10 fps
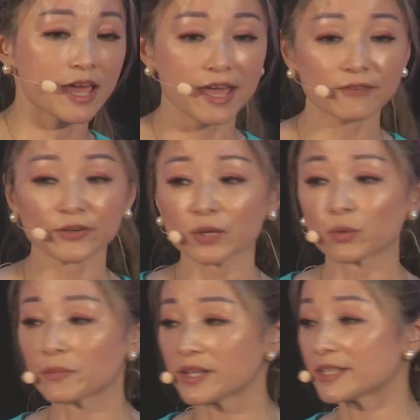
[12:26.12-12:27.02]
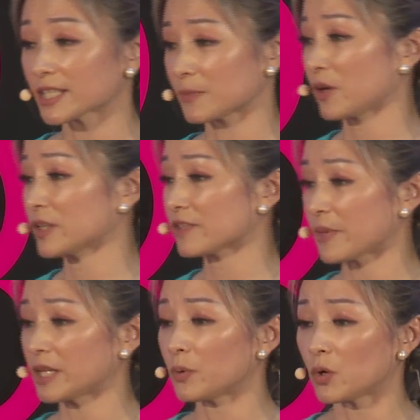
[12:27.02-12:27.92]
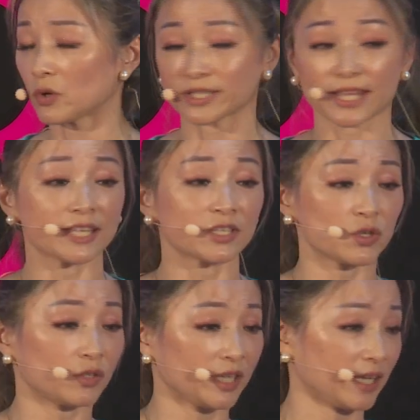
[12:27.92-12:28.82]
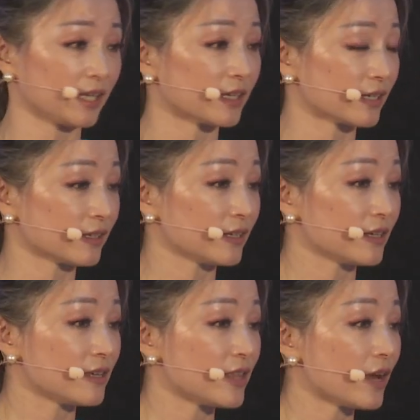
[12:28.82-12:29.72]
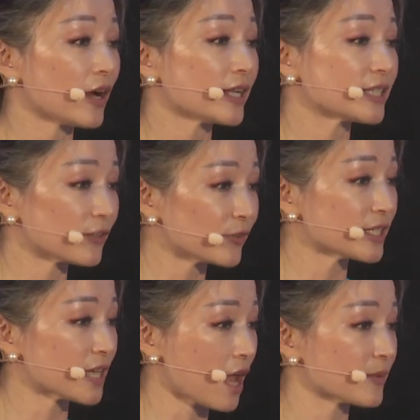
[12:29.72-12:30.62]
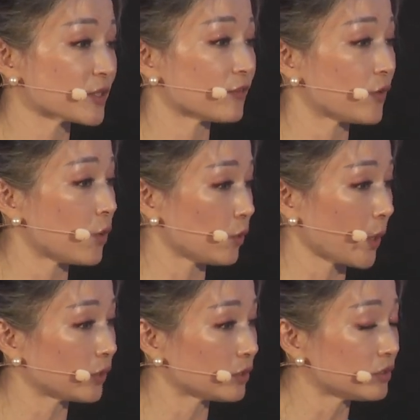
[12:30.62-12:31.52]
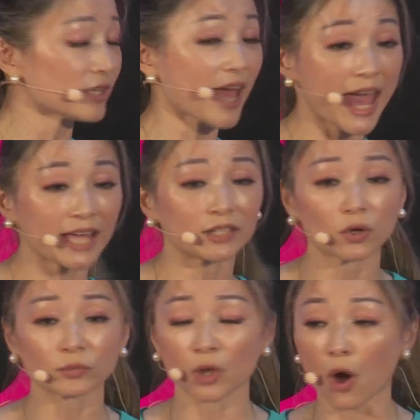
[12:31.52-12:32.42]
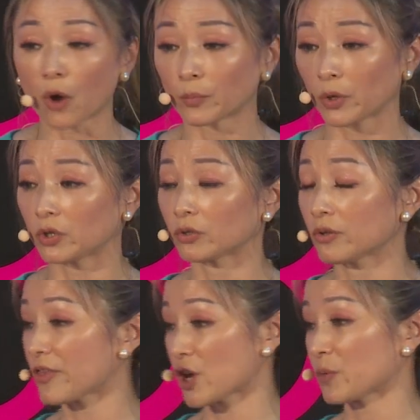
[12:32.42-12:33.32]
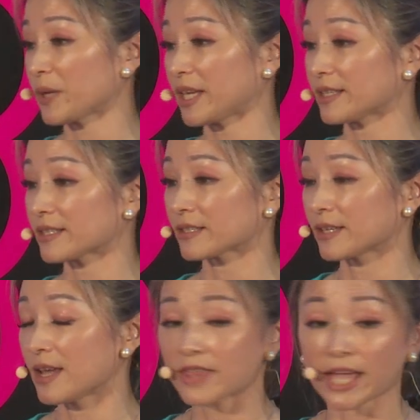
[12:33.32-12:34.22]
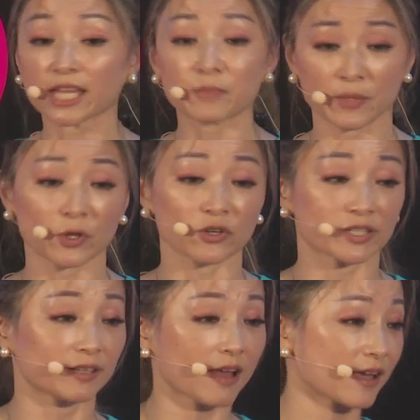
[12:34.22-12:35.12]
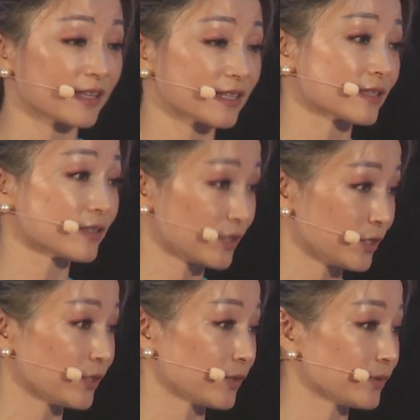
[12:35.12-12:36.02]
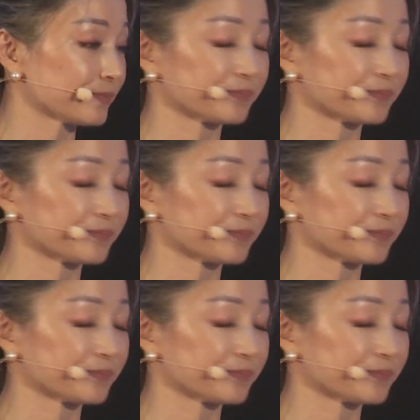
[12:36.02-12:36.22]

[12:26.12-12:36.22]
Every woman's experience of menopause is unique. There are different types of hormonal and non-hormonal therapies that can be personalized to you.